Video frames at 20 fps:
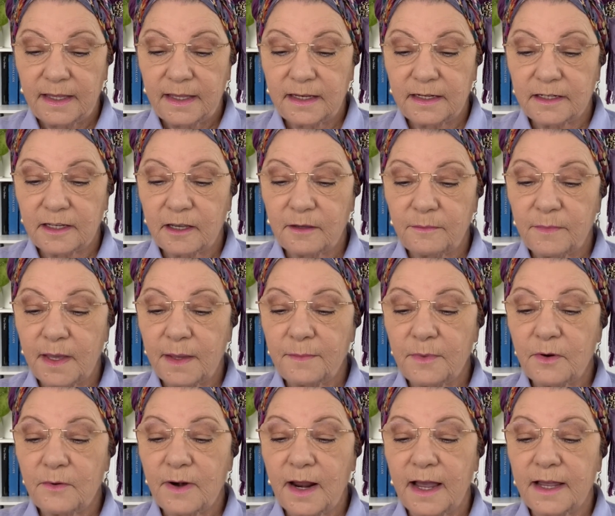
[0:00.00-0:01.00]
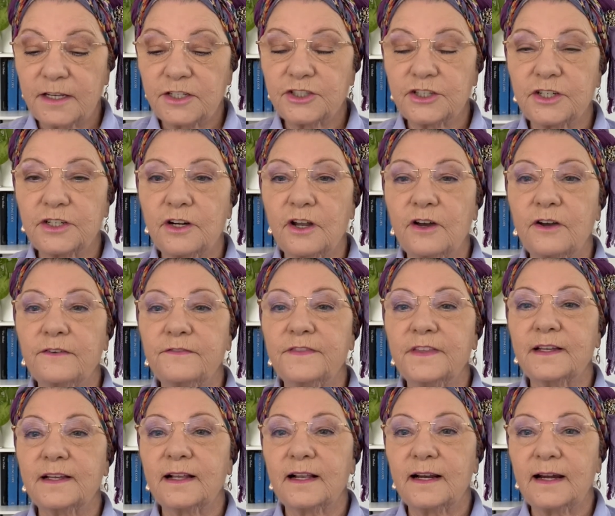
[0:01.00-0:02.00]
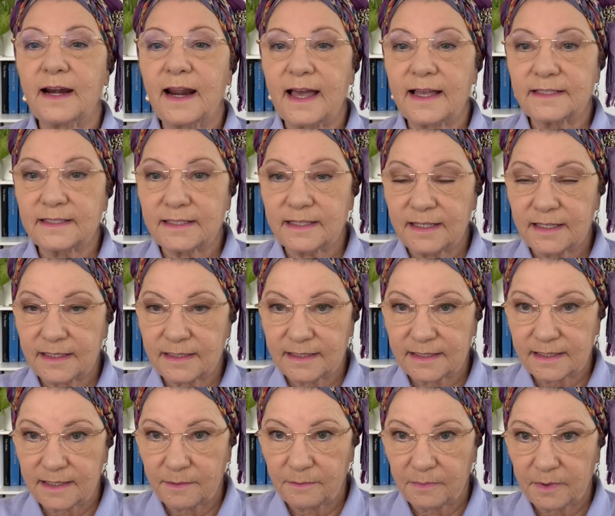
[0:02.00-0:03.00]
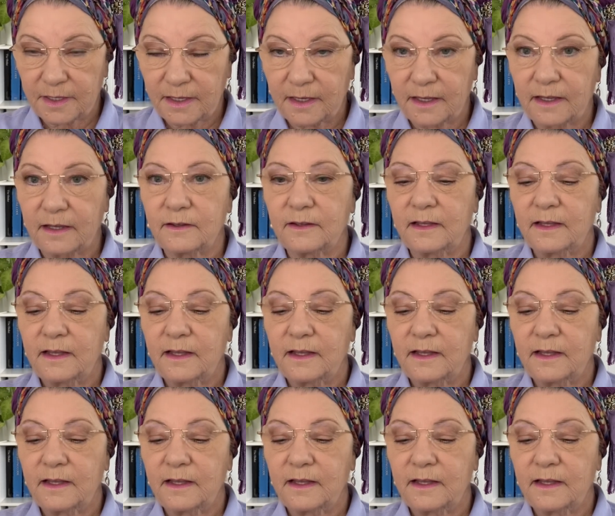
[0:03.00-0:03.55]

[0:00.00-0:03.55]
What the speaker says: in commemoration of the classic smicha,